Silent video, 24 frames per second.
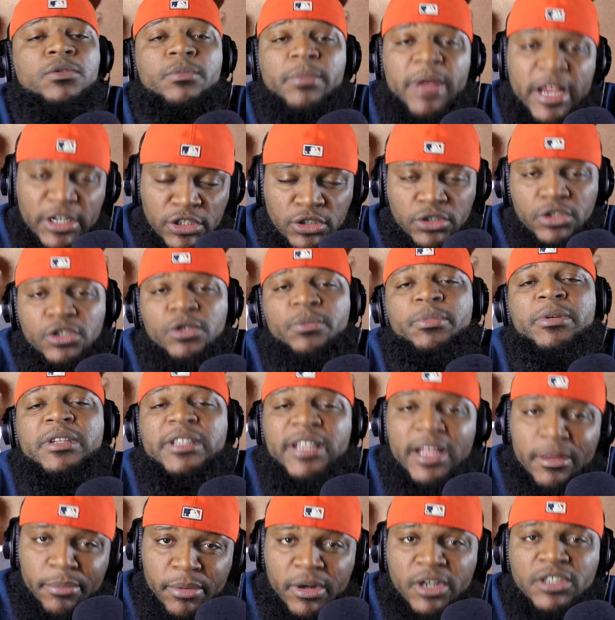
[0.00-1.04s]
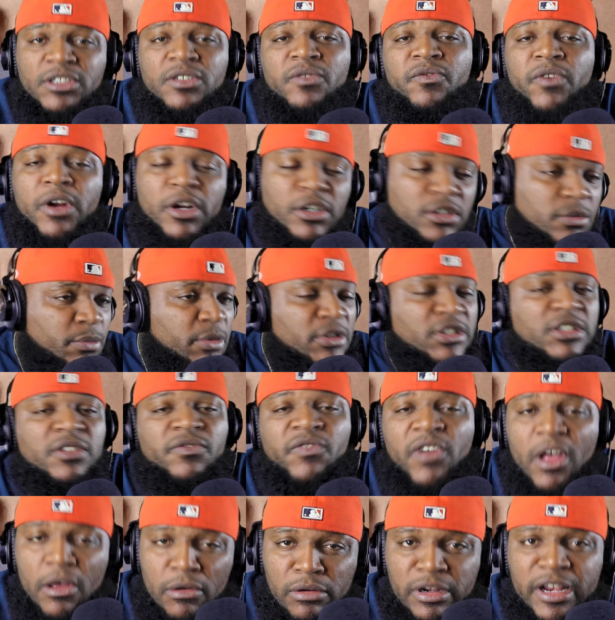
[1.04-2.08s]
You make sure you put that person first. Put your
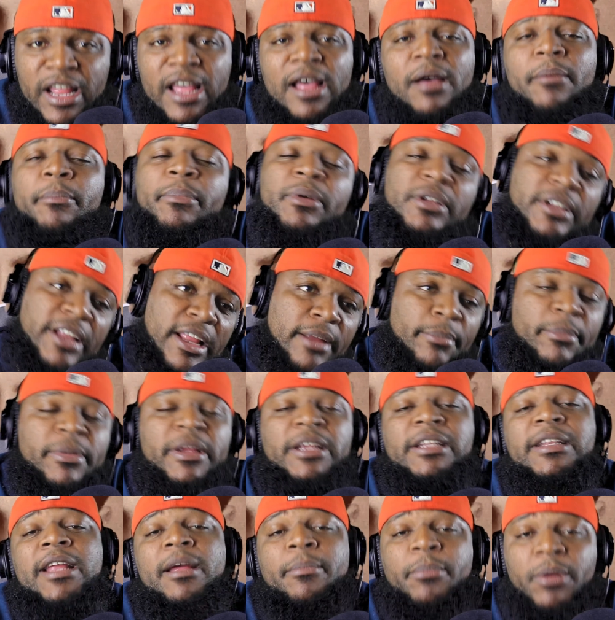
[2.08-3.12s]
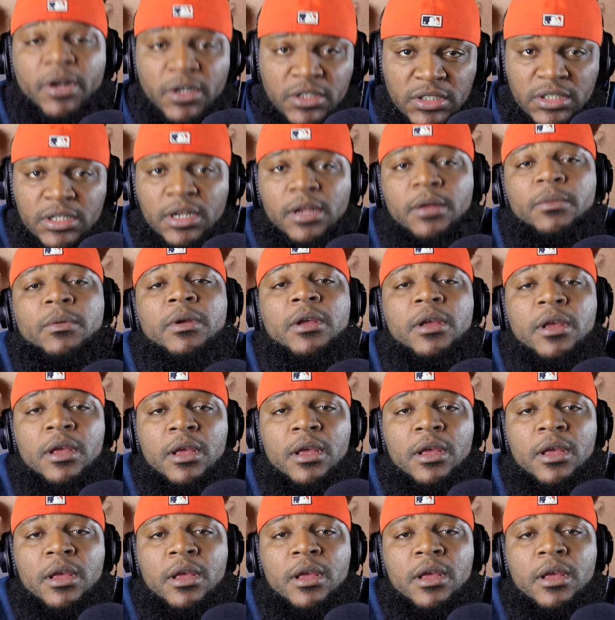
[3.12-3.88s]
phone down. Pick that person up.